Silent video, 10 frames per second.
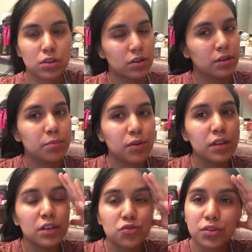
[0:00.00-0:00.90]
Um, really
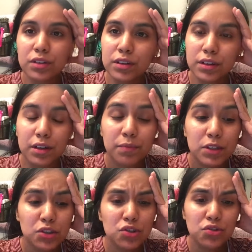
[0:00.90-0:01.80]
enjoyed the
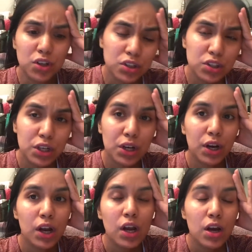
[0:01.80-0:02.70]
instructor.
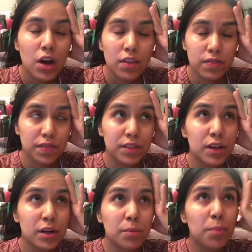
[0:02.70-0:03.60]

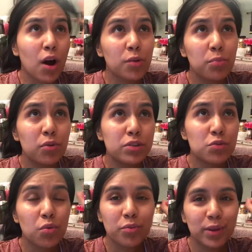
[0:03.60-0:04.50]
The PowerPoints
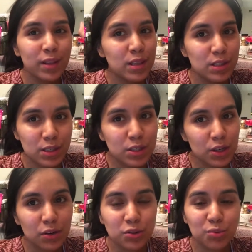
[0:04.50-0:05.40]
were really
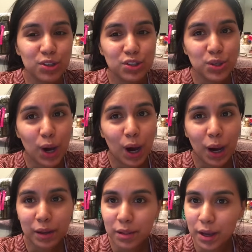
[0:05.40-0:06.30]
detailed, which I
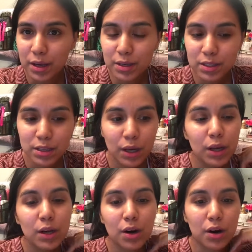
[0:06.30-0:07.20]
liked.
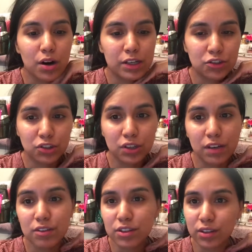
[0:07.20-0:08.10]
Our instructor gave
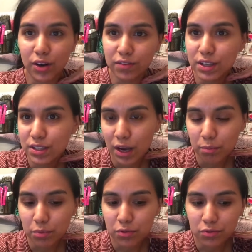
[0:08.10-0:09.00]
us a lot of
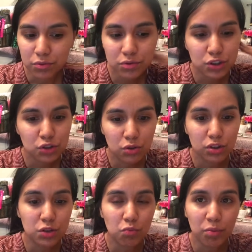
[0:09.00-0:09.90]
examples. She told
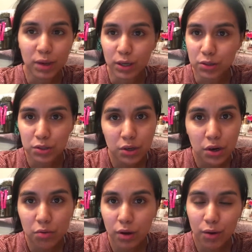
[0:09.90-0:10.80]
us what we had to
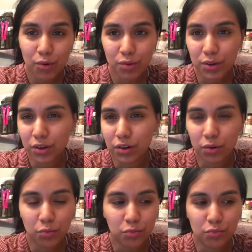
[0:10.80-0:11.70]
know and what we know
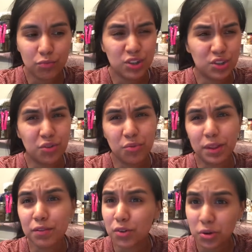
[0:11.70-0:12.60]
we shouldn't really
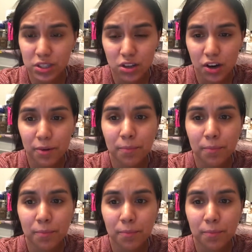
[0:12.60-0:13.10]
focus on.